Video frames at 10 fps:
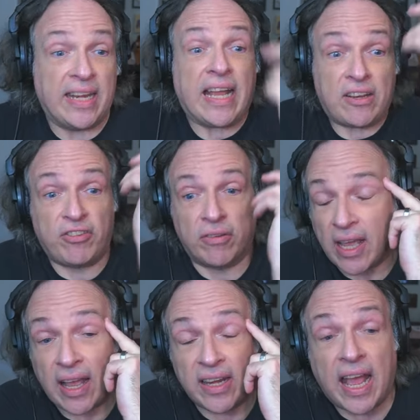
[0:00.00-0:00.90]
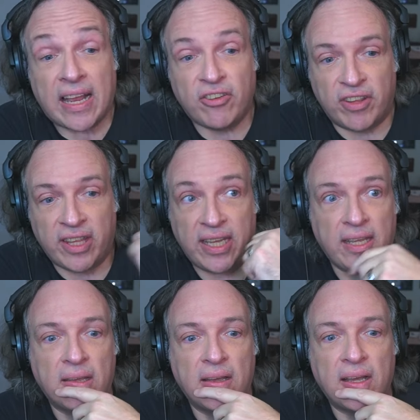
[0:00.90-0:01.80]
actually and
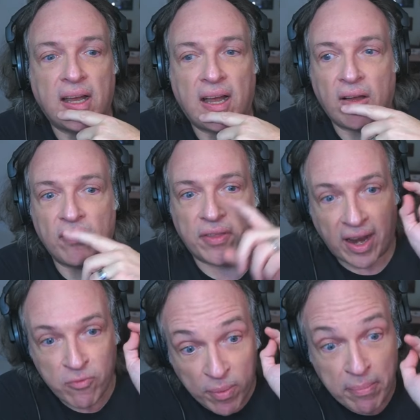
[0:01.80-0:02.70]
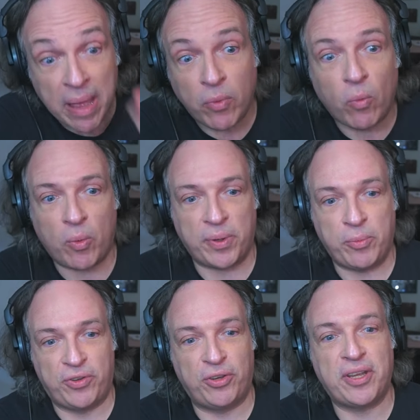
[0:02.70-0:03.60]
actually I remember what we
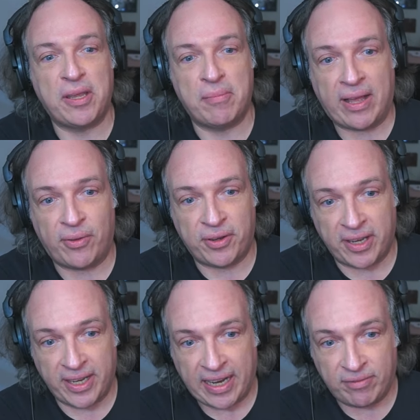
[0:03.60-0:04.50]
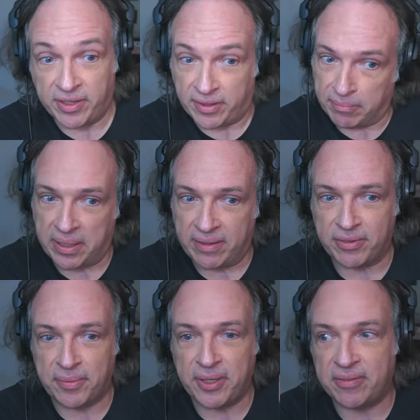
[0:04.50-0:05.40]
were talking about on 9 11, apart
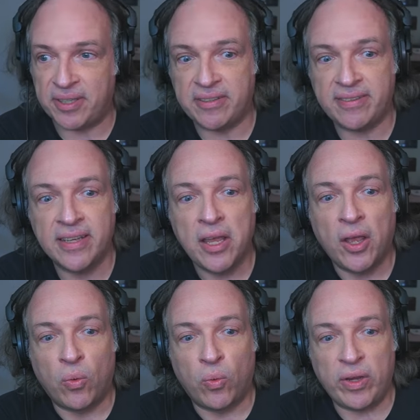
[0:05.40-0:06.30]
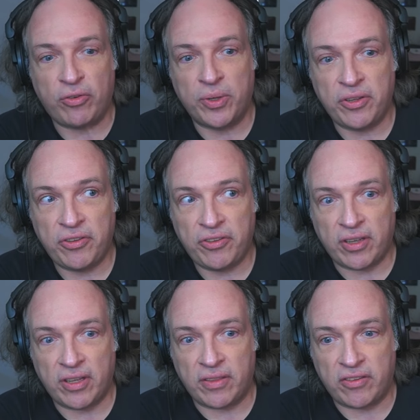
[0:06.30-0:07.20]
from the obvious, which was
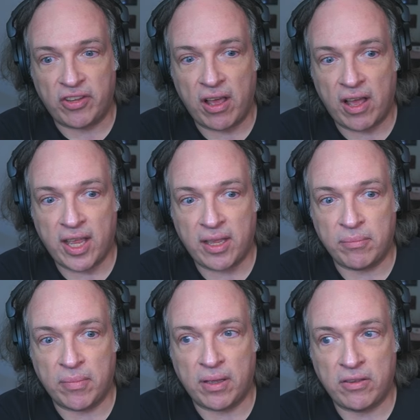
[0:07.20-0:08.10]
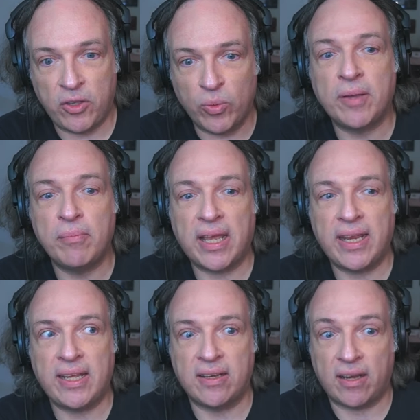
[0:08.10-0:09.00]
at the time you were
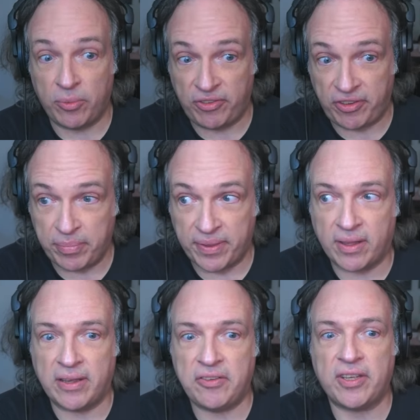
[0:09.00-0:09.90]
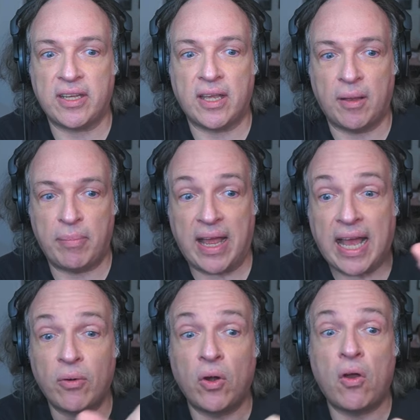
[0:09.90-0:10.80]
complaining and I was sympathizing about
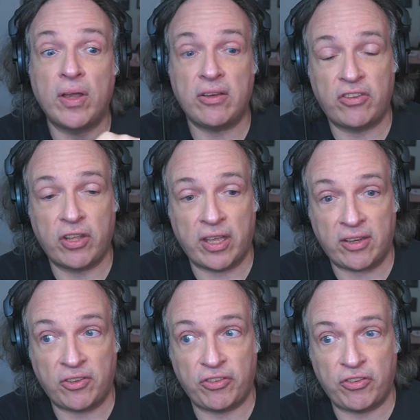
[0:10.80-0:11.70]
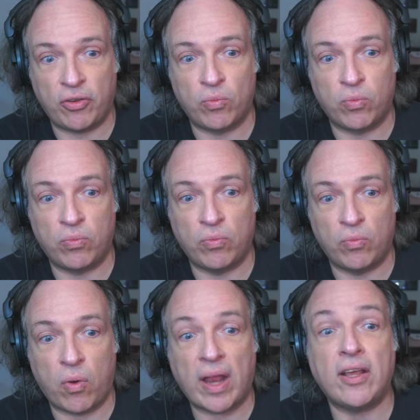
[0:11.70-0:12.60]
how long it takes to
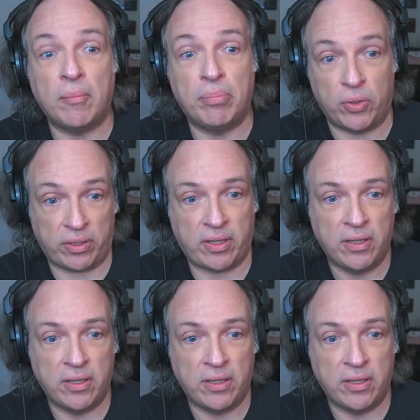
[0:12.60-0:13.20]
write a book